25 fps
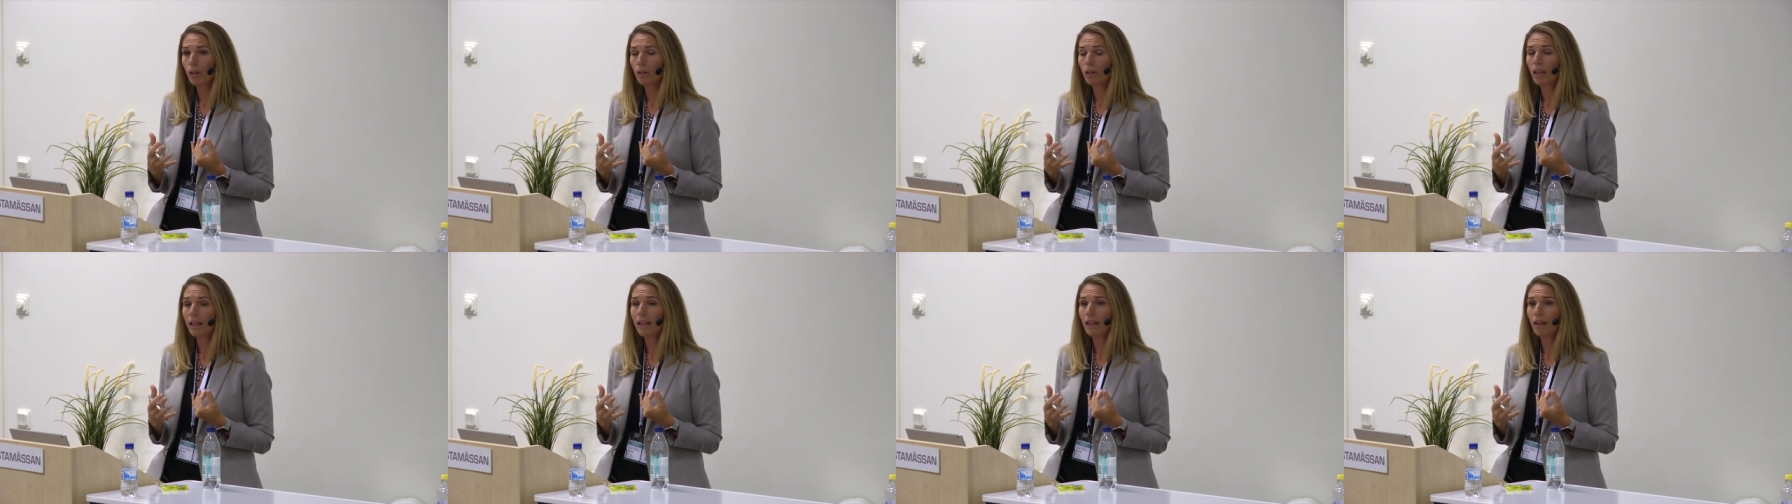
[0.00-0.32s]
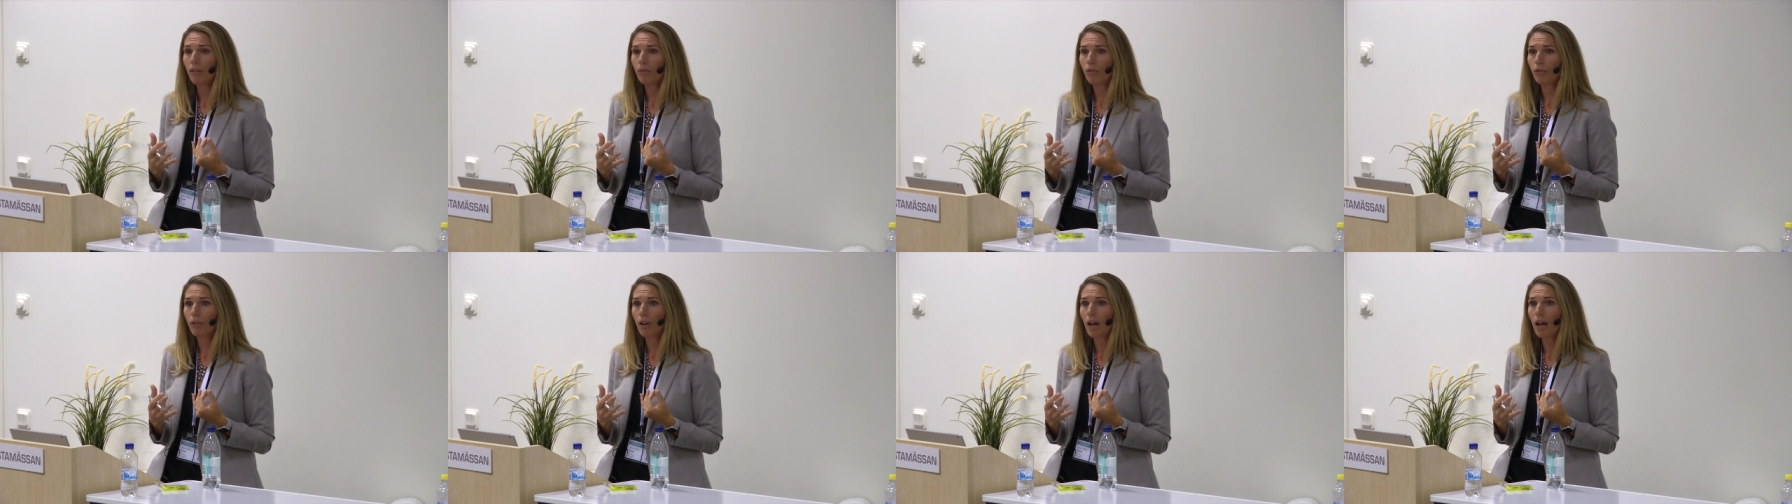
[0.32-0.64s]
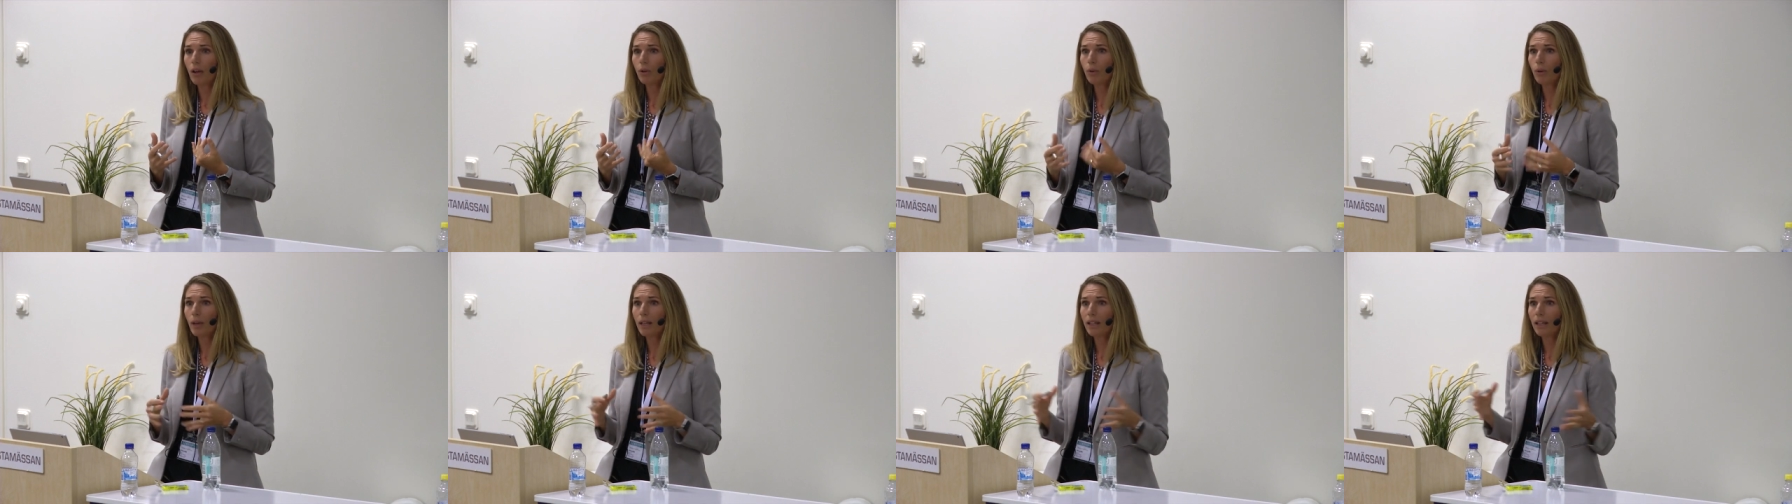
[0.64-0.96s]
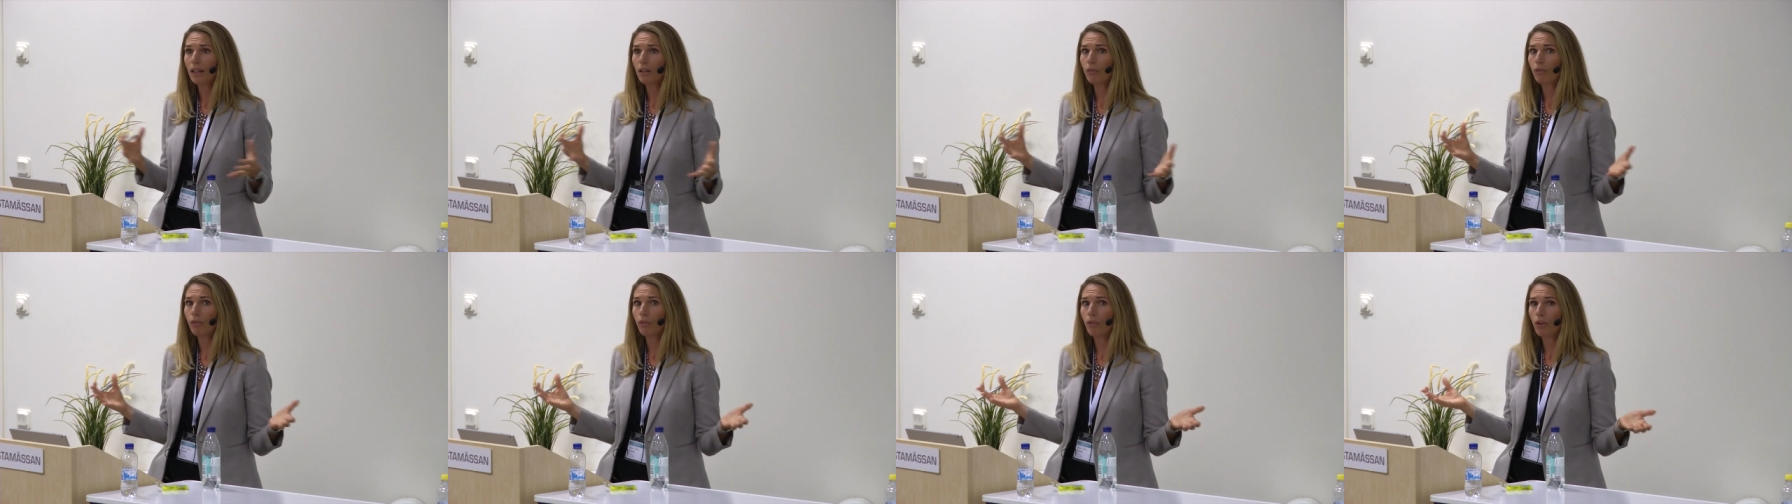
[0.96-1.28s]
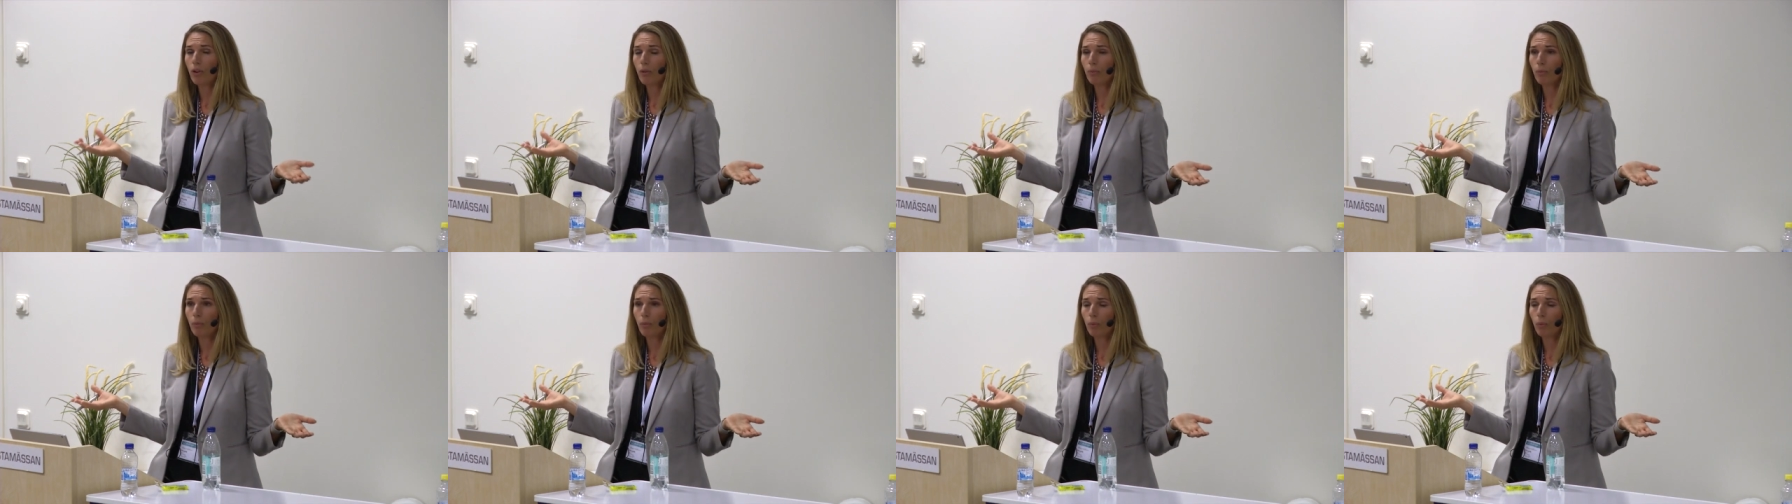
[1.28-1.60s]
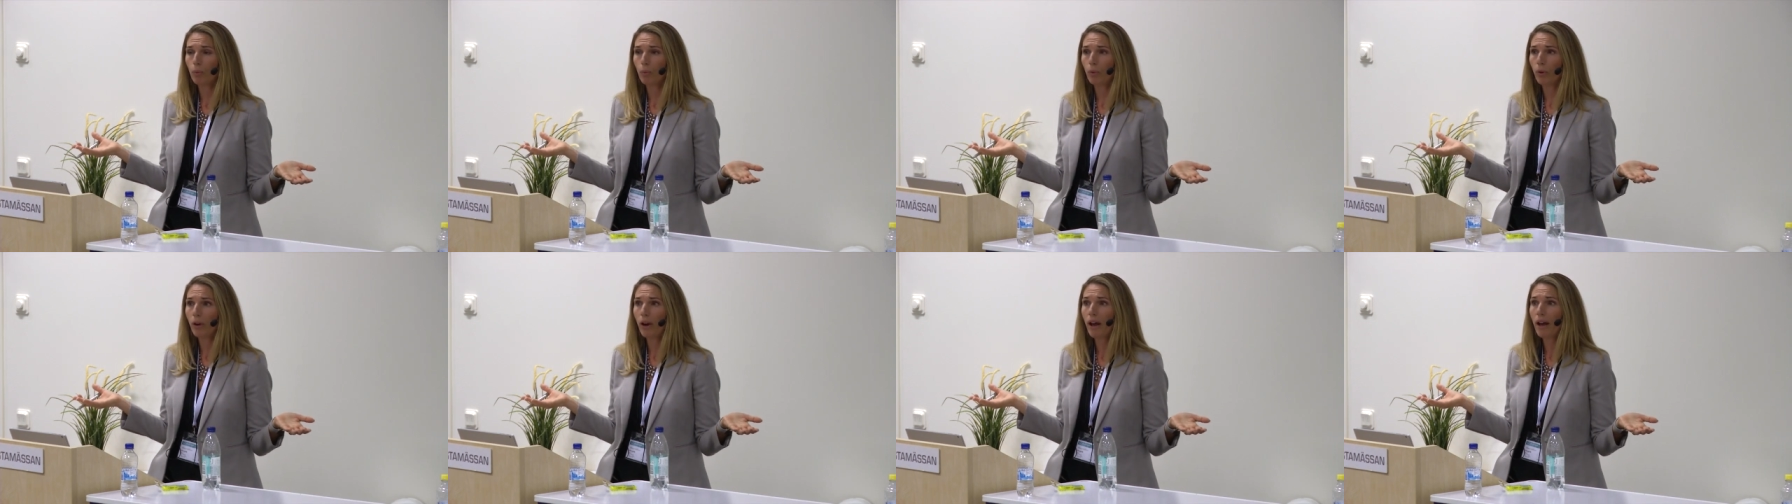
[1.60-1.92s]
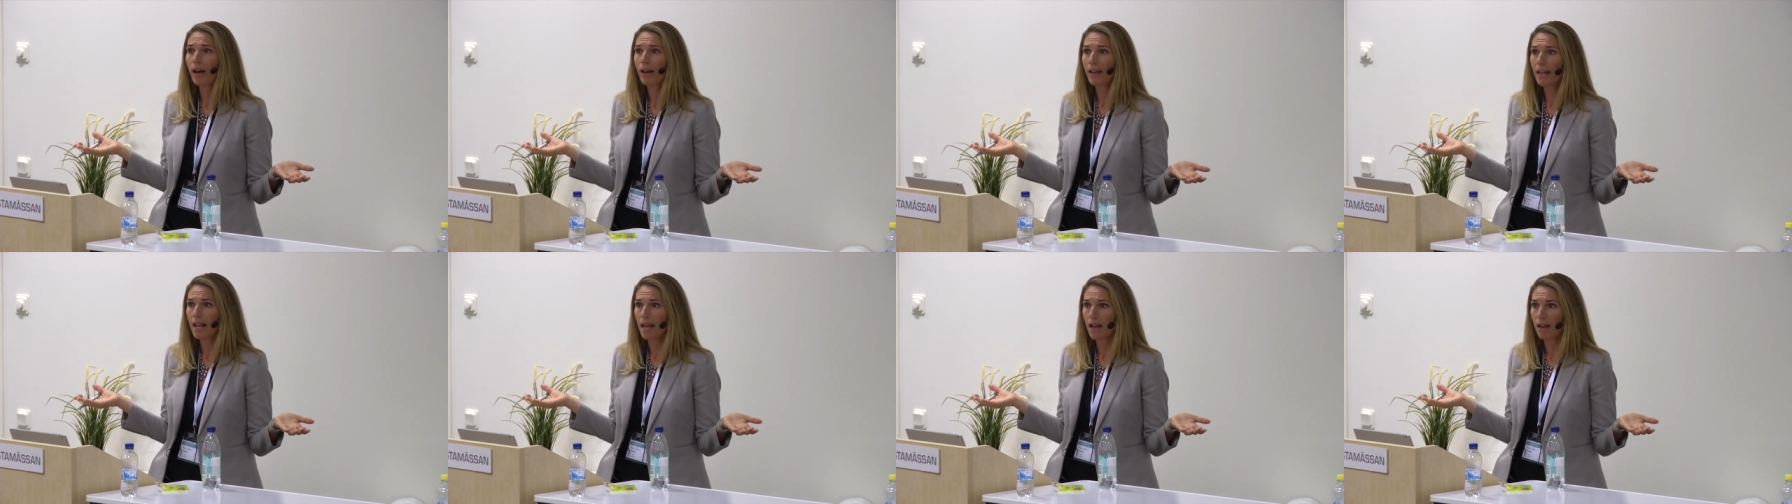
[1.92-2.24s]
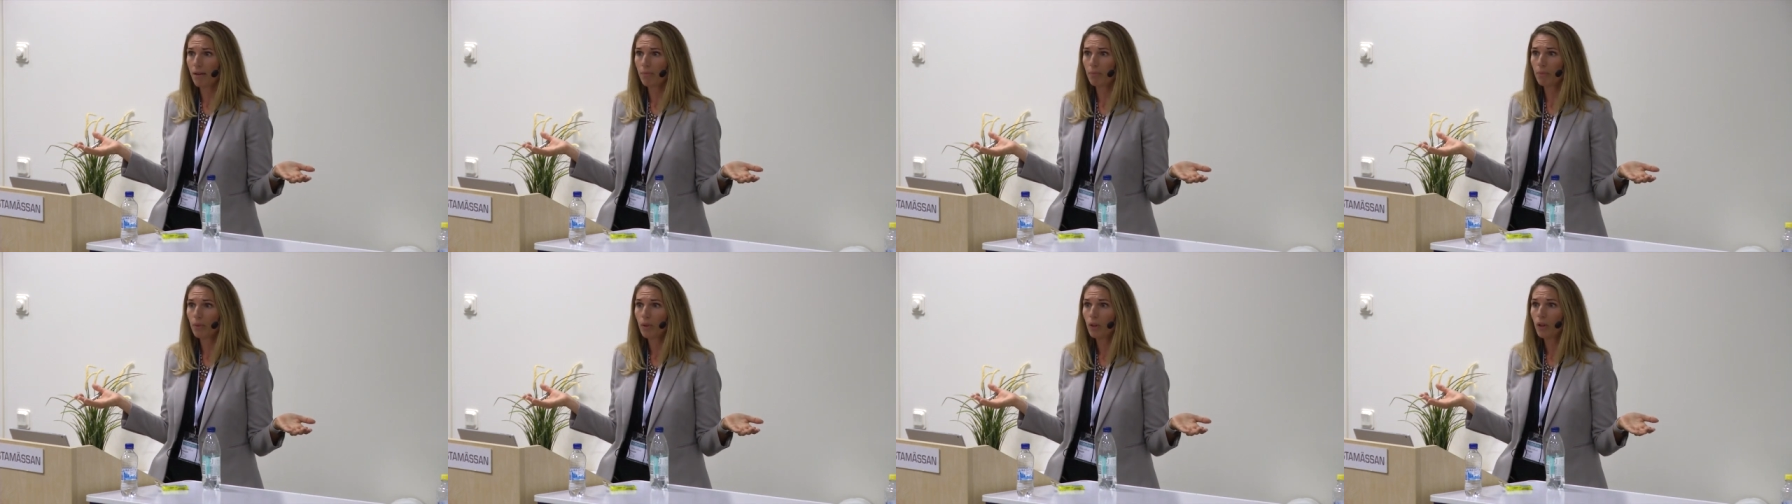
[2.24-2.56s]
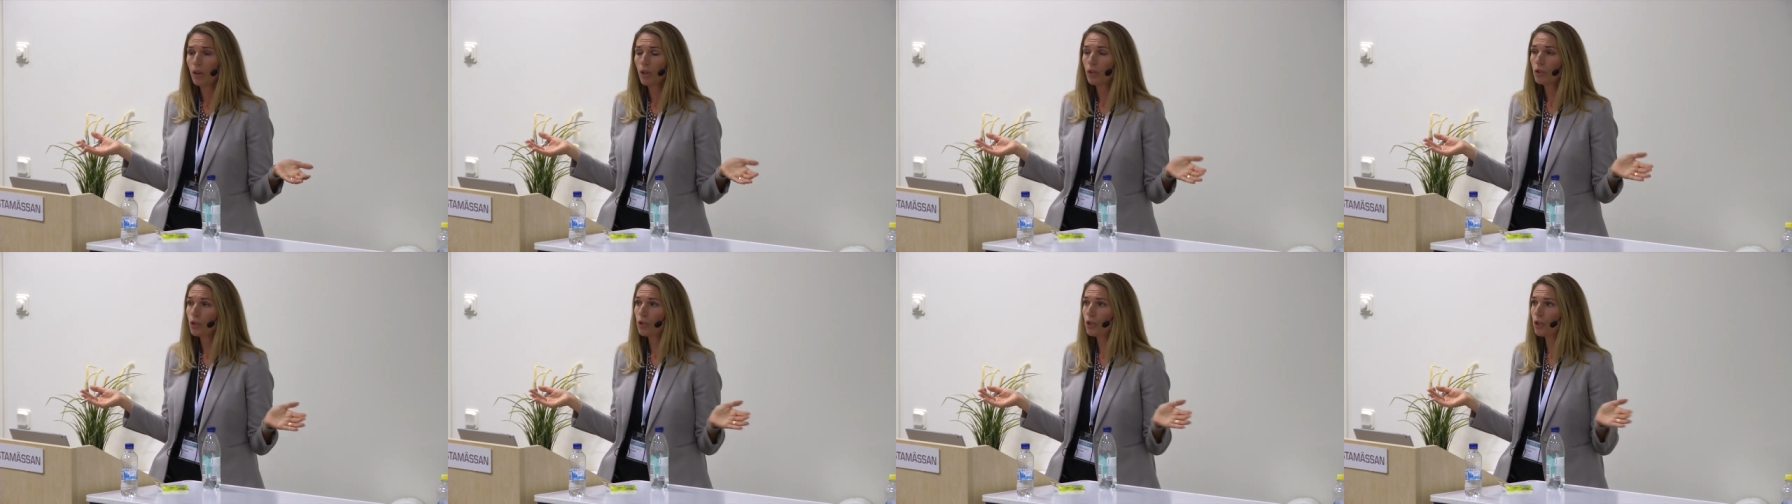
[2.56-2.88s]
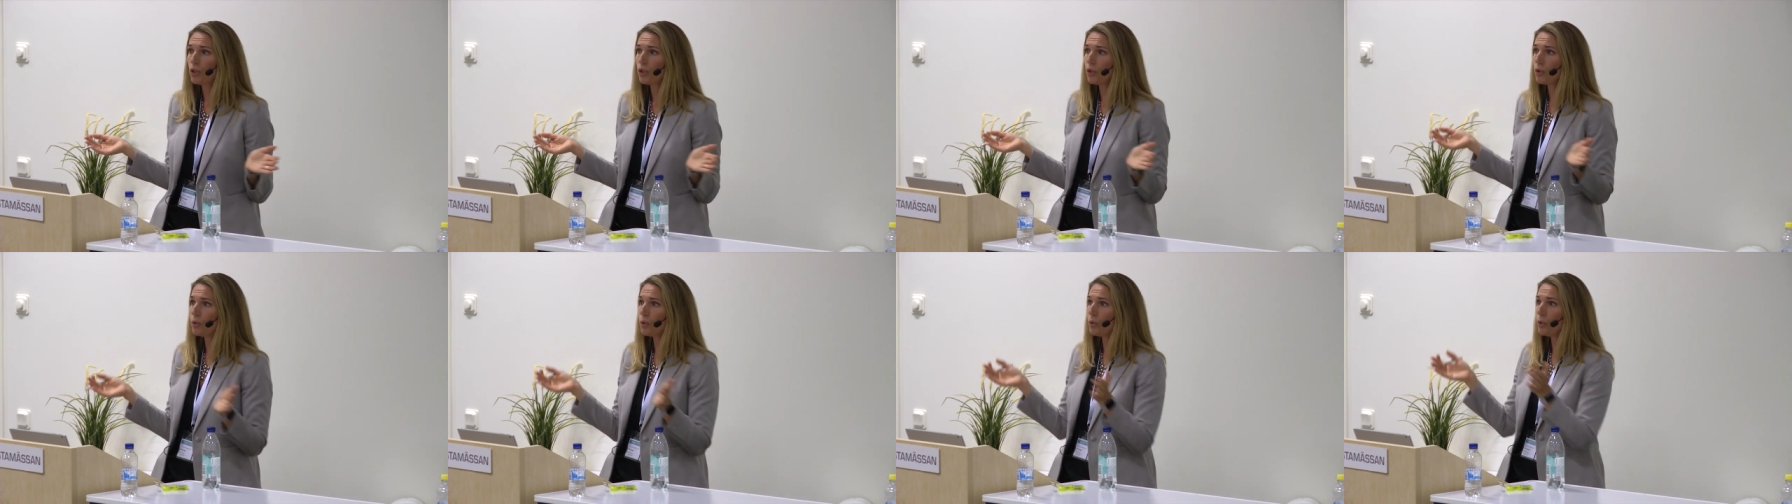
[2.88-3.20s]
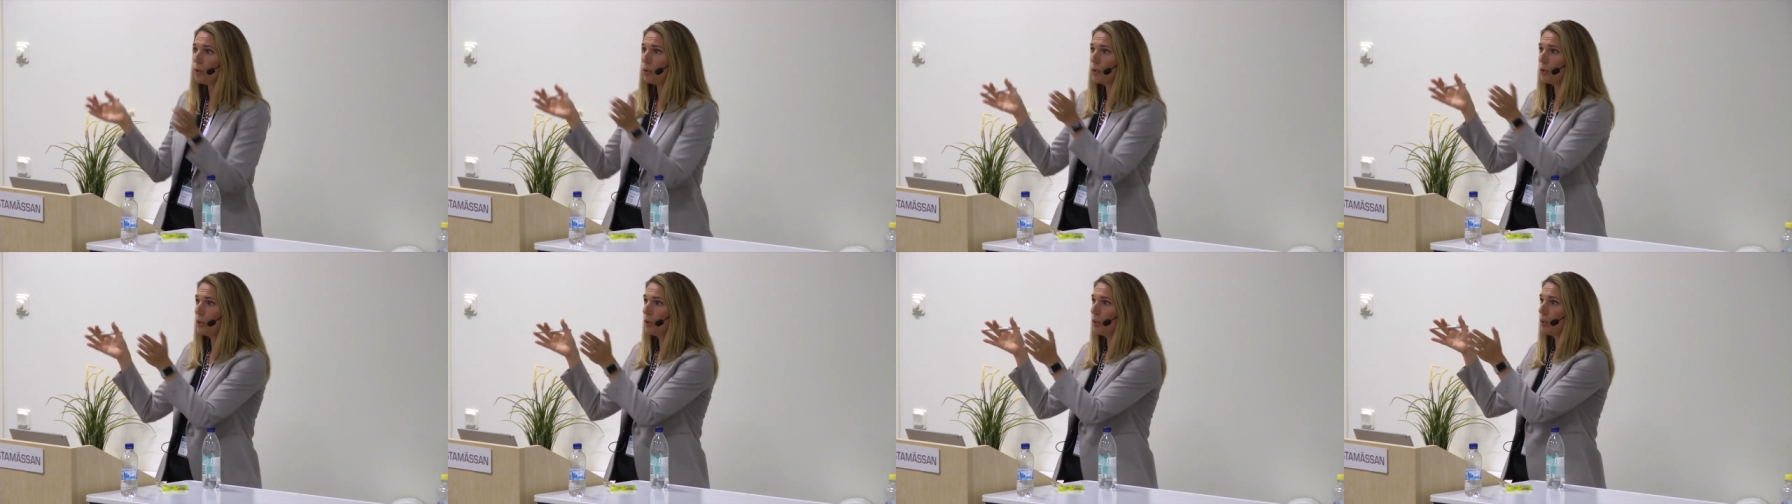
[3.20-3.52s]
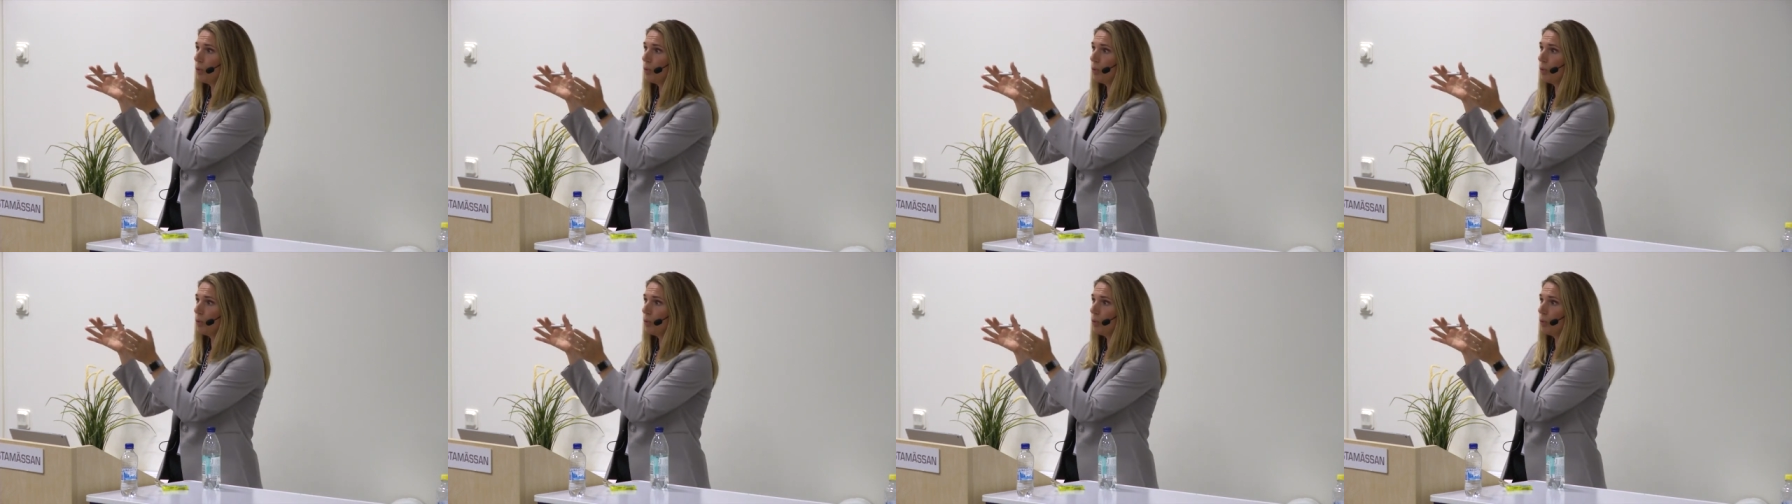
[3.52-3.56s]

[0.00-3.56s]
like how do i get from where i am to